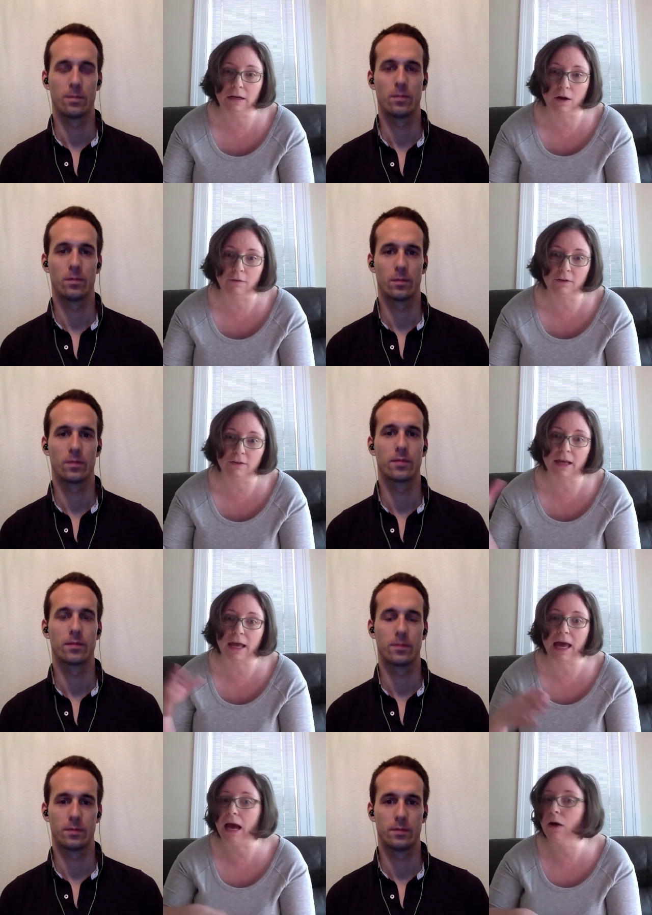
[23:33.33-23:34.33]
Speaker 1: an office
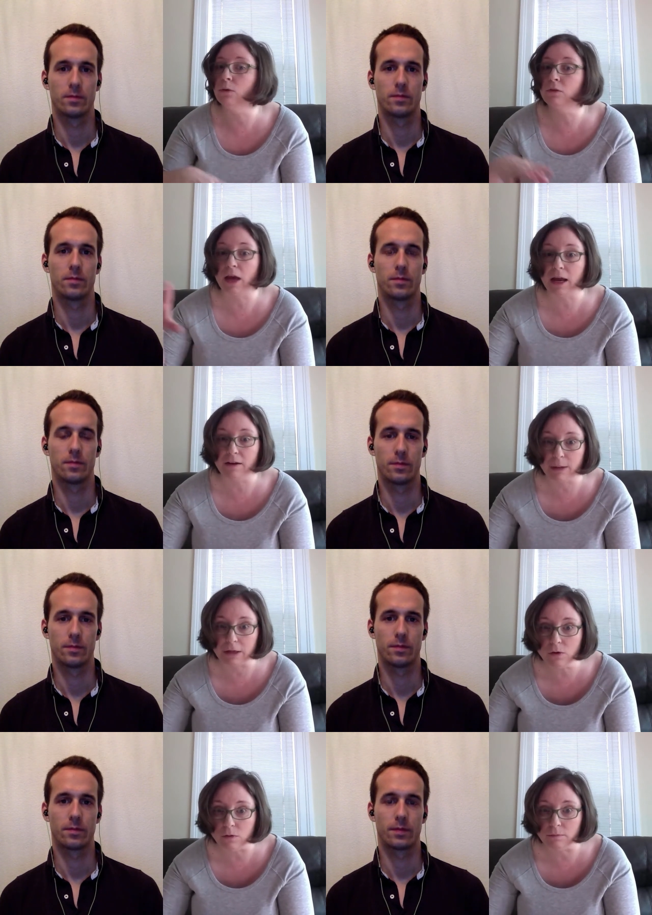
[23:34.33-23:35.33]
outside of my
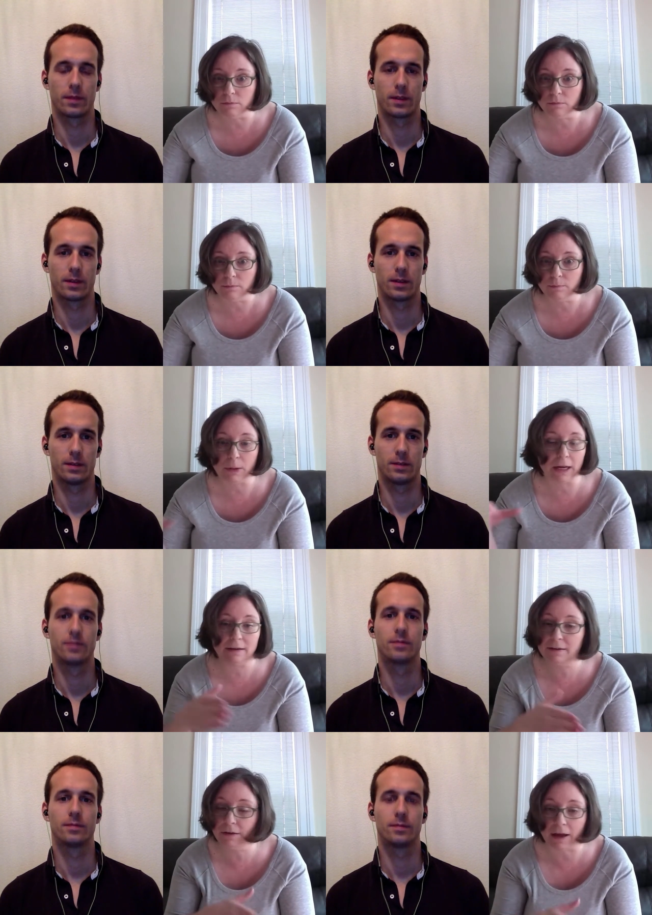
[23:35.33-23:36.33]
home. But I
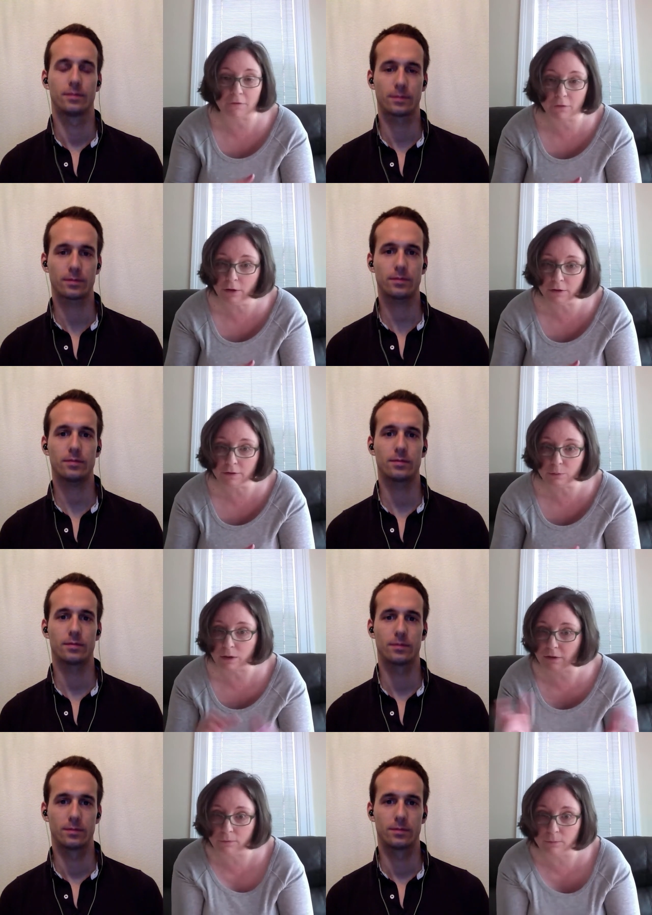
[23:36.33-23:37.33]
didn't at first. When
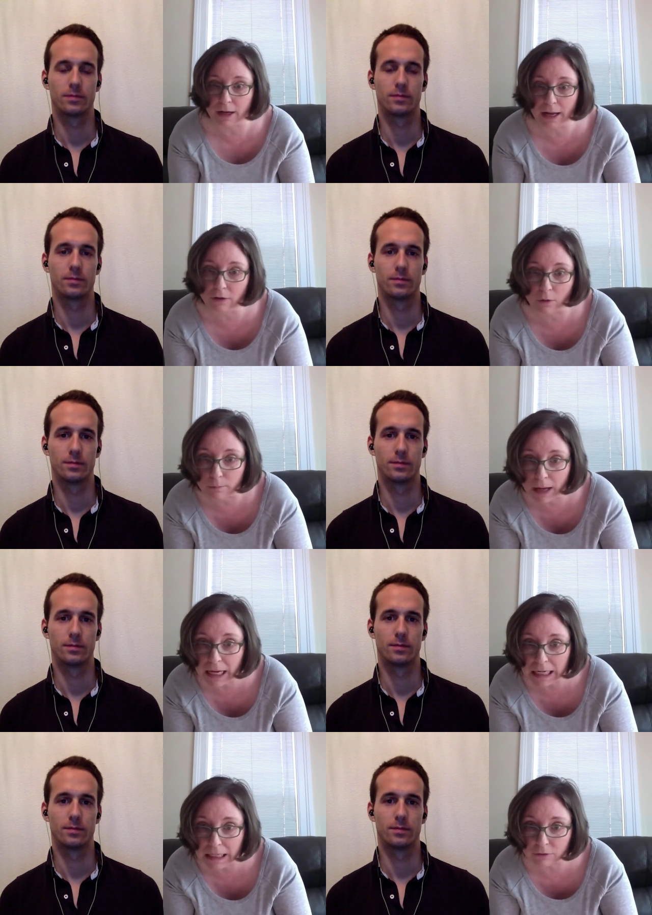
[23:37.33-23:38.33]
I when I had no
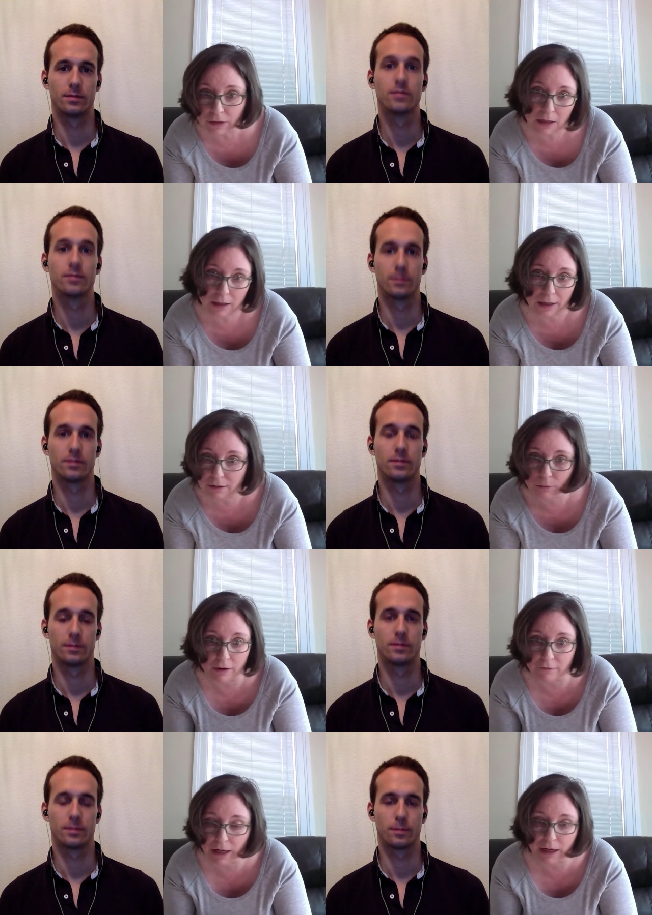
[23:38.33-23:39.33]
money, it was like I did
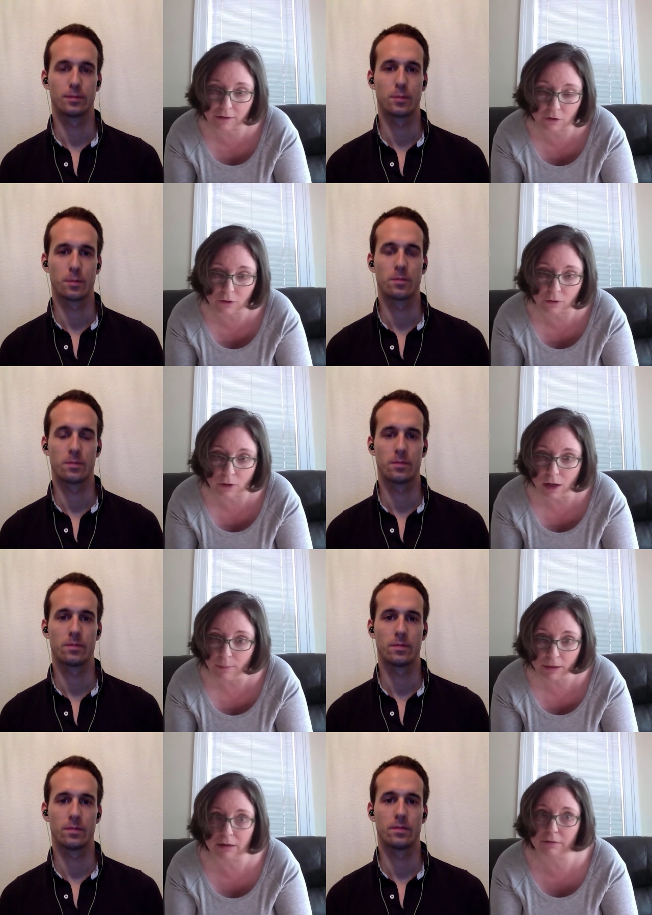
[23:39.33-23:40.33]
whatever I had to do.
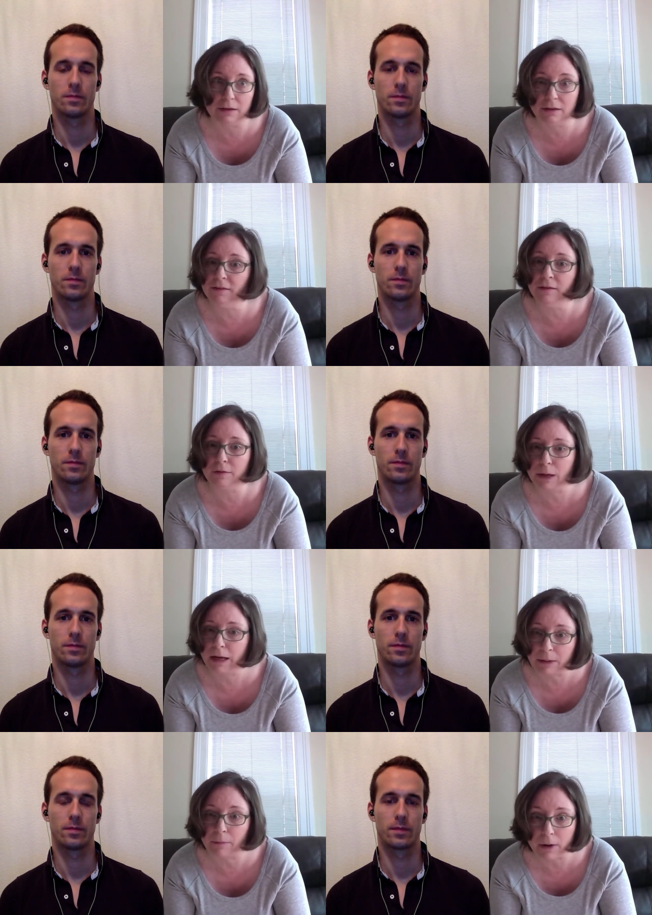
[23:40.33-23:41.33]
But then I was like, this is
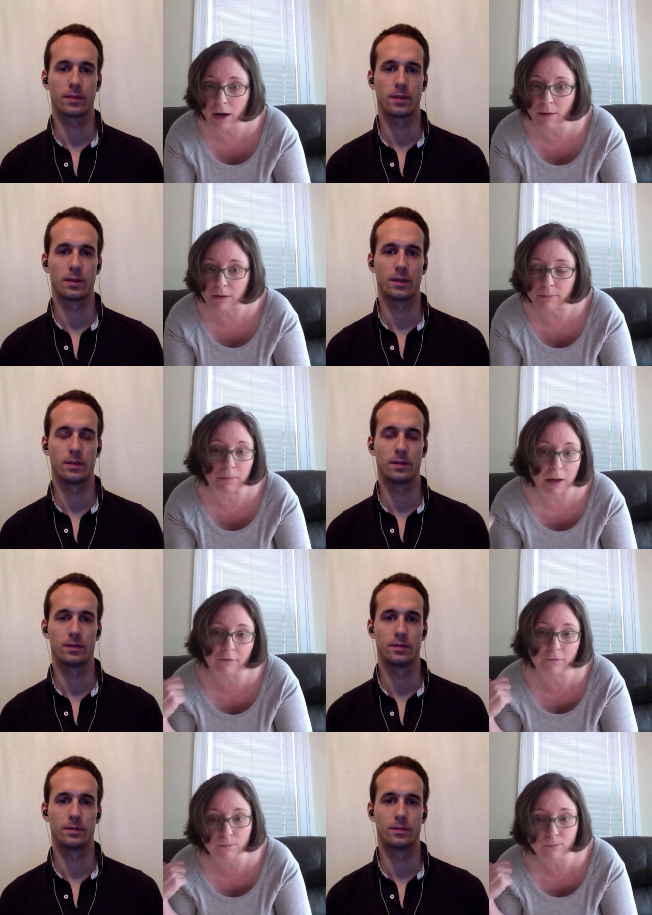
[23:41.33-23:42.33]
becoming a problem. I'm
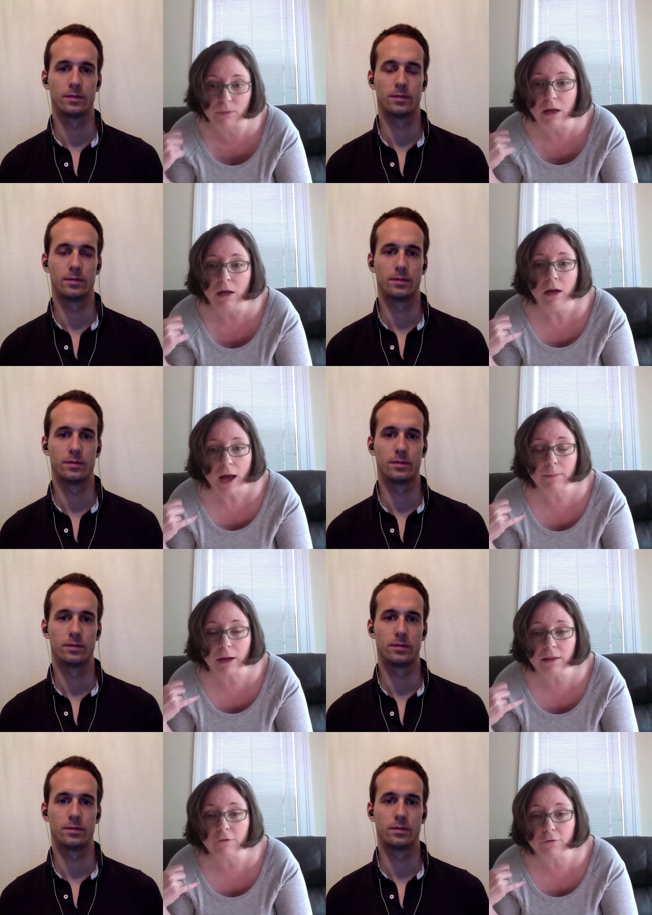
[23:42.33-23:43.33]
on I'm
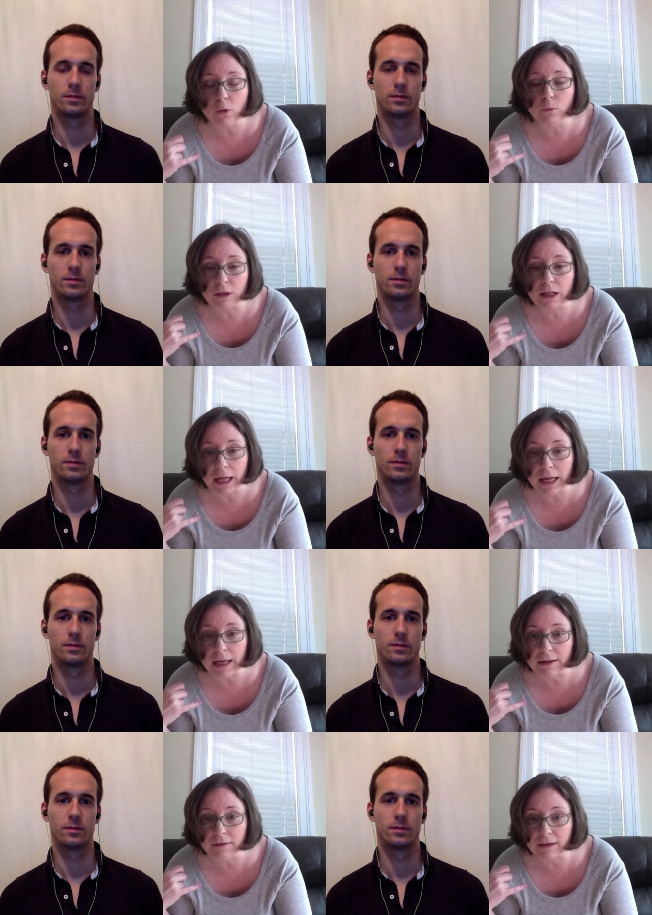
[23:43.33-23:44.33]
on the phone with
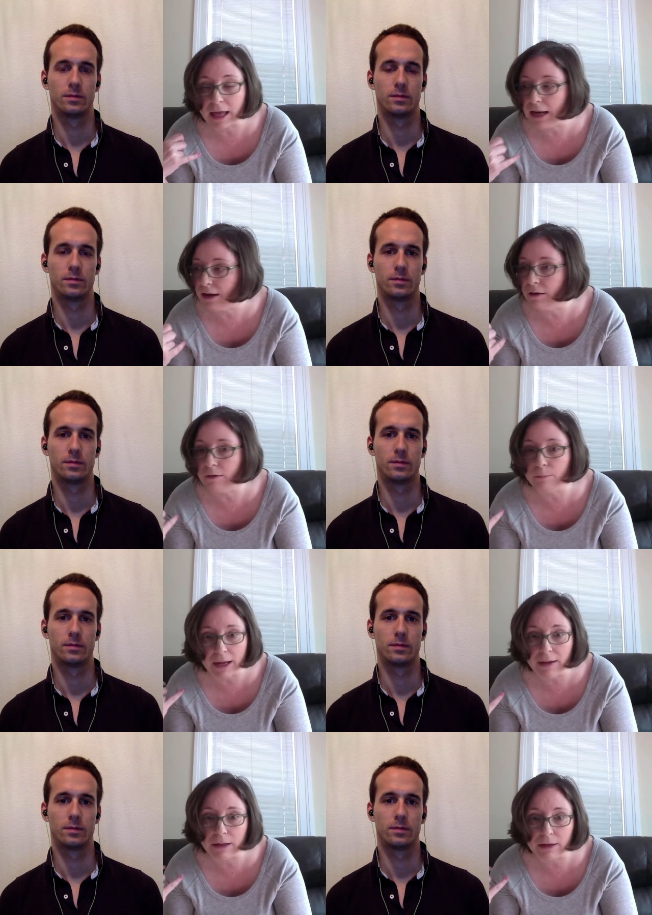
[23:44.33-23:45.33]
clients and the
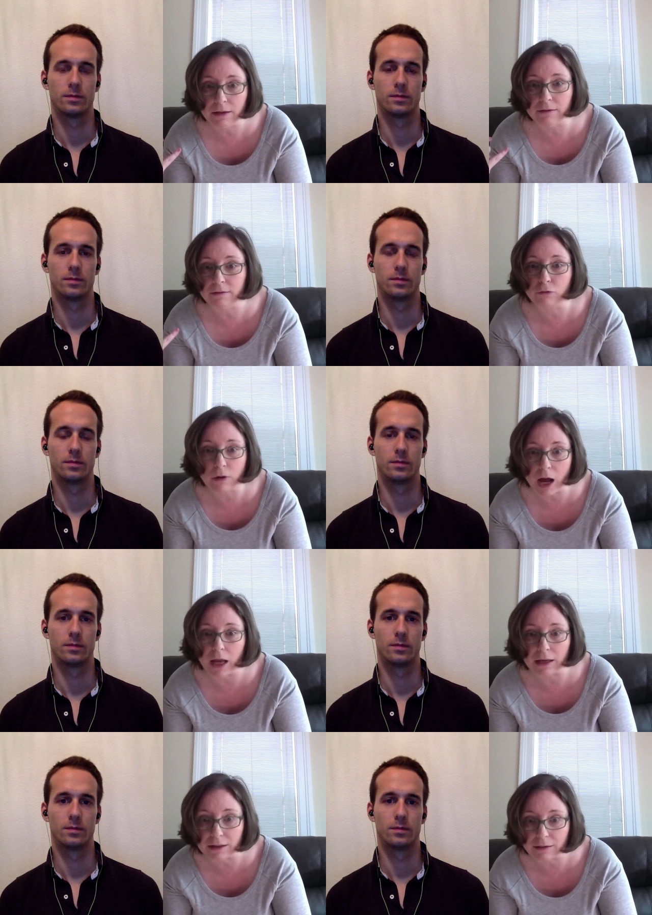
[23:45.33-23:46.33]
baby is
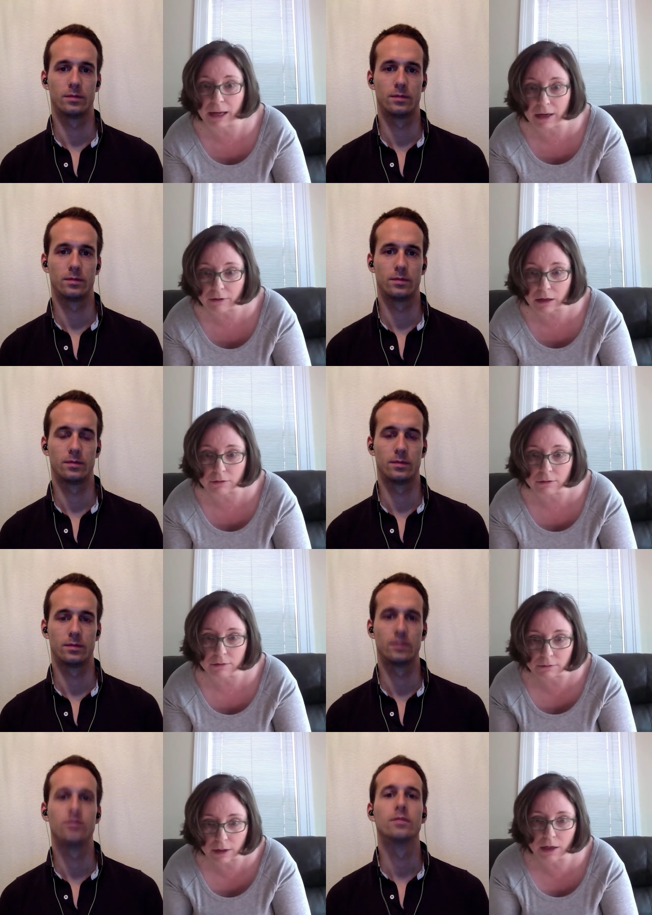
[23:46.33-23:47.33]
crying in the background,
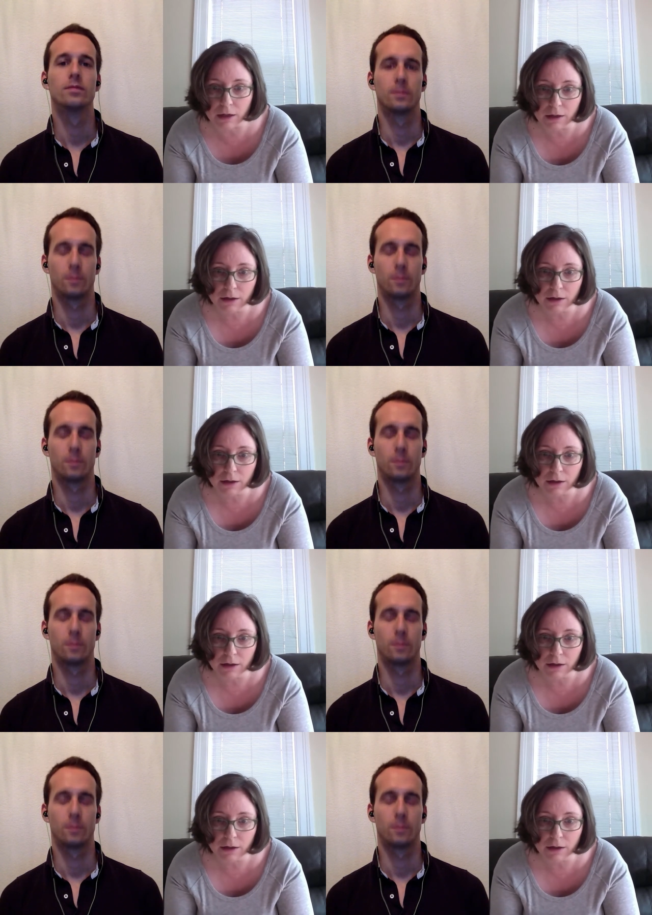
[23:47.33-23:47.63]
right?